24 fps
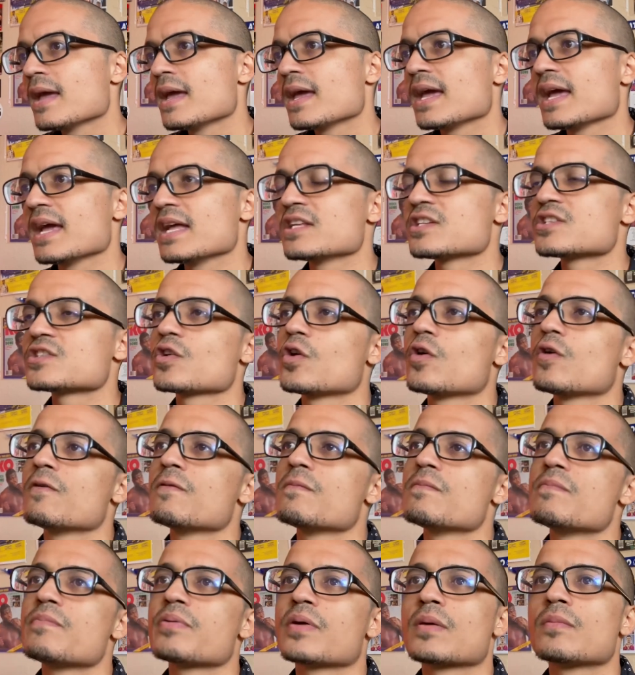And so
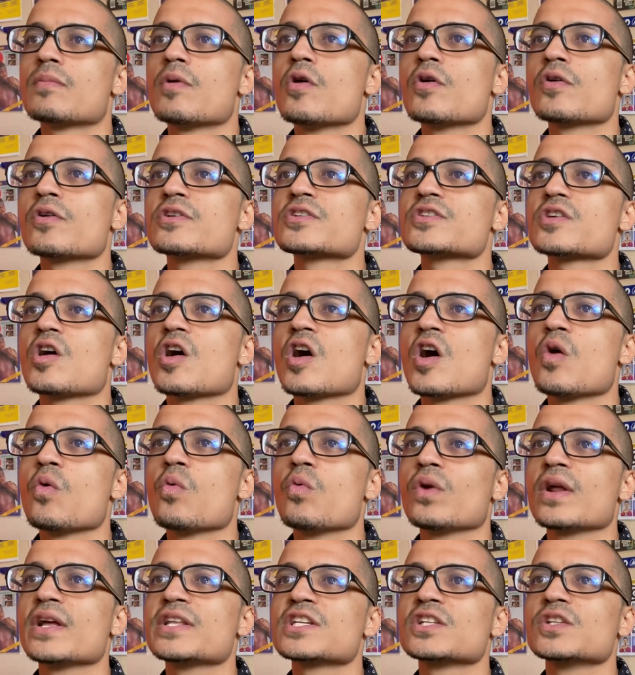promoters aren't
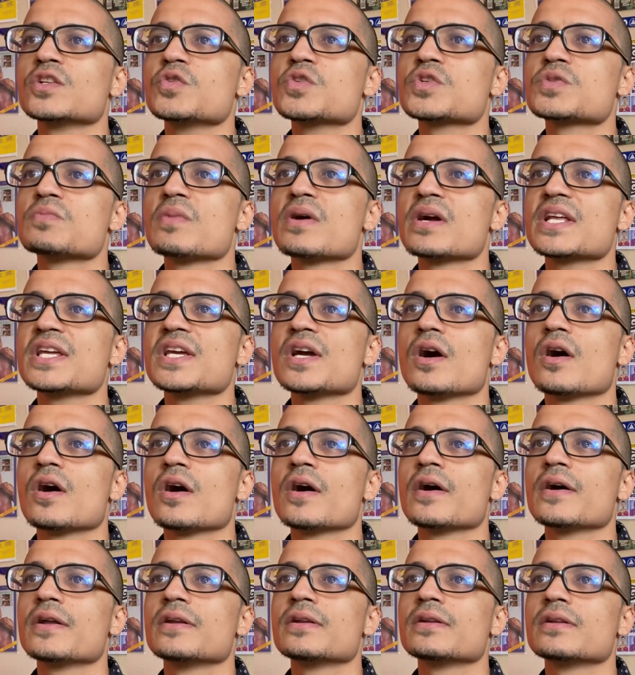willing to lose money
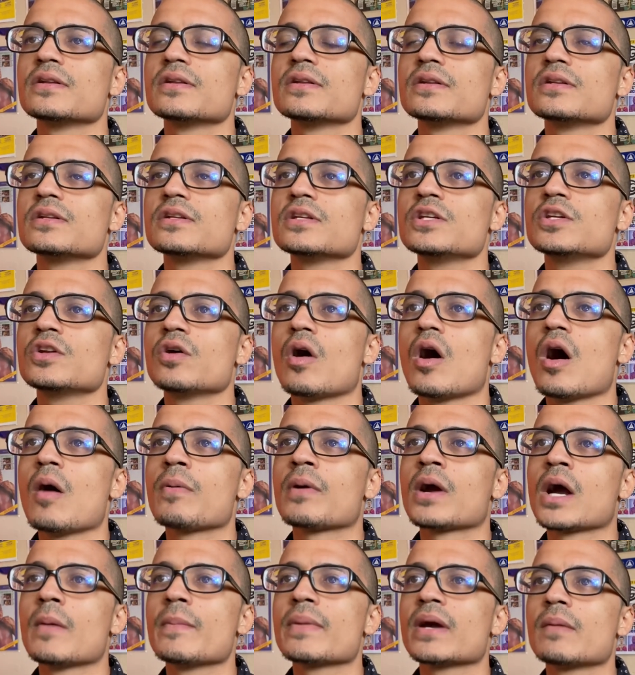on, you know,
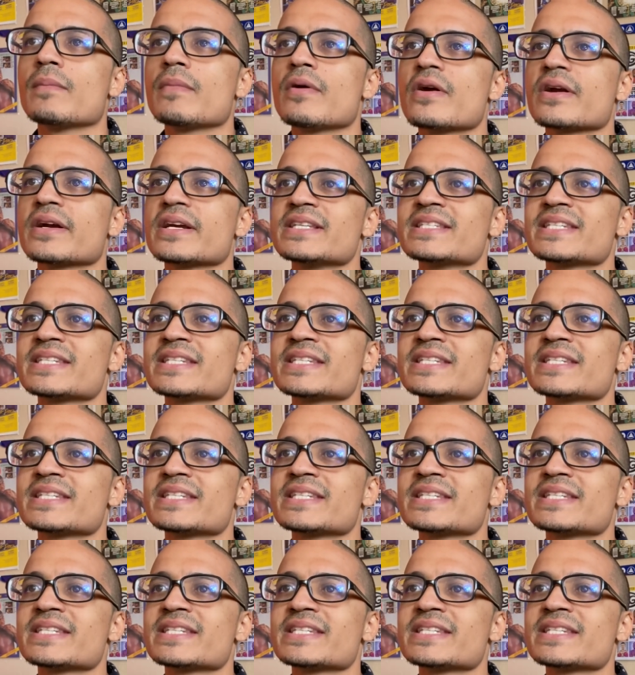upcoming American